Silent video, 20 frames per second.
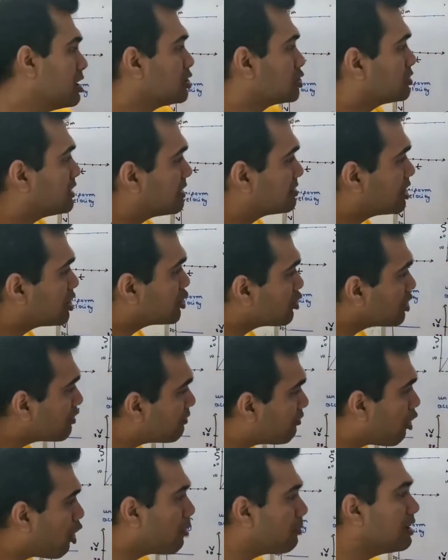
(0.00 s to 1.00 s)
So that is a
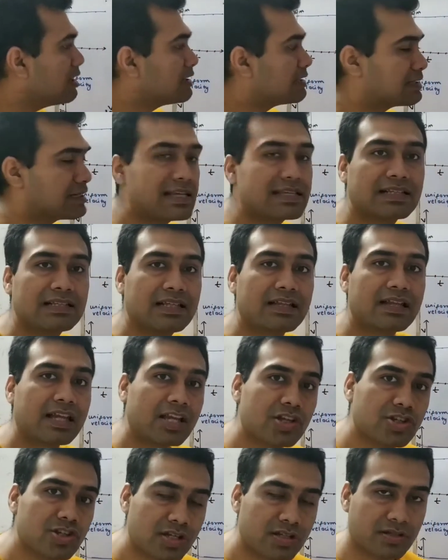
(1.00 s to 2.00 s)
uniform
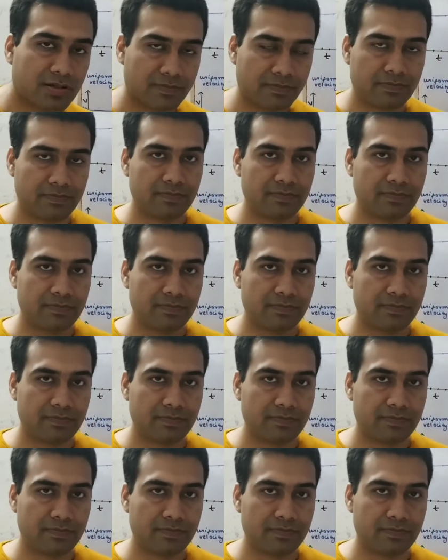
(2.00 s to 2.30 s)
deceleration.